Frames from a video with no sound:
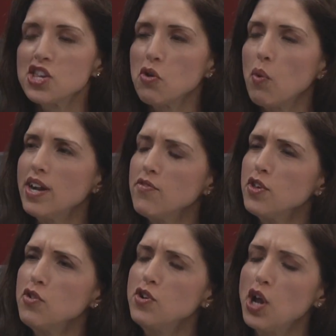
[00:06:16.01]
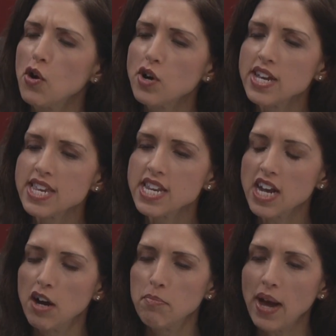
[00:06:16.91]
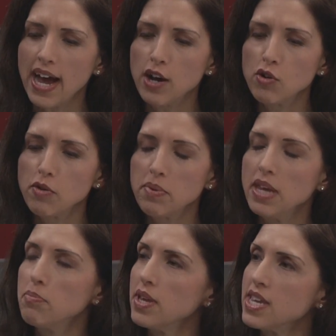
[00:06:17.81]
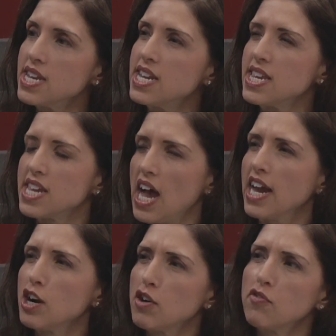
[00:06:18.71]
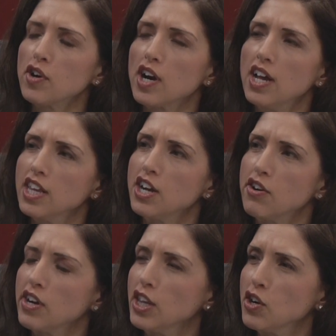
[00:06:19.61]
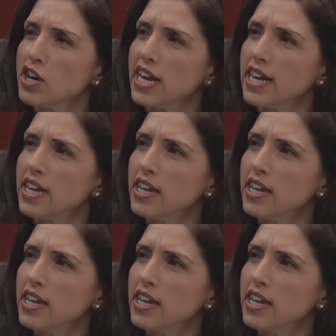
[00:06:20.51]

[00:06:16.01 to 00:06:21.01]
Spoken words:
So what have you noticed about people's desire for culinary learning?